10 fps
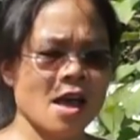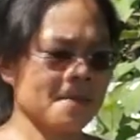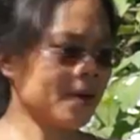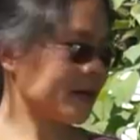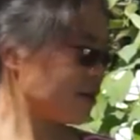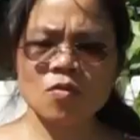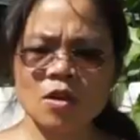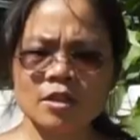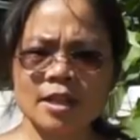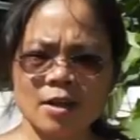but
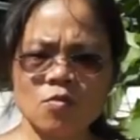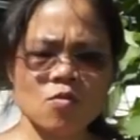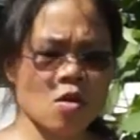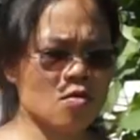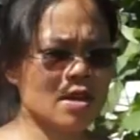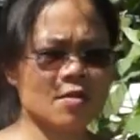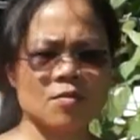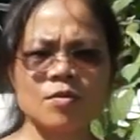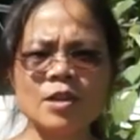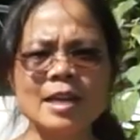once they grow they're
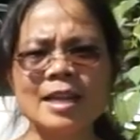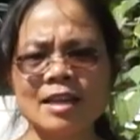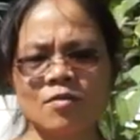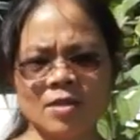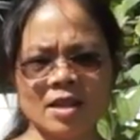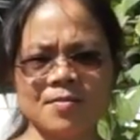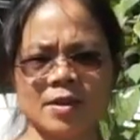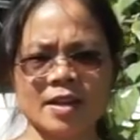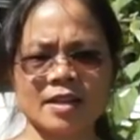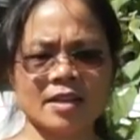really really
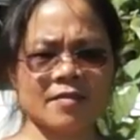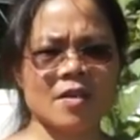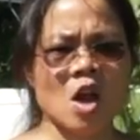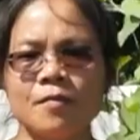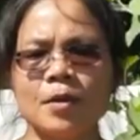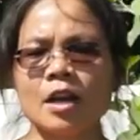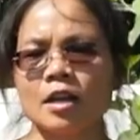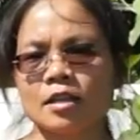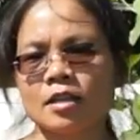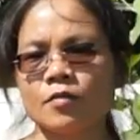productive
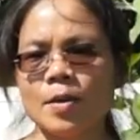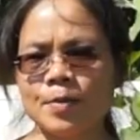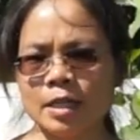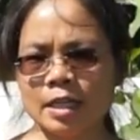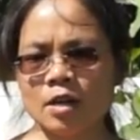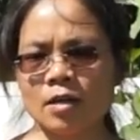because sweet potato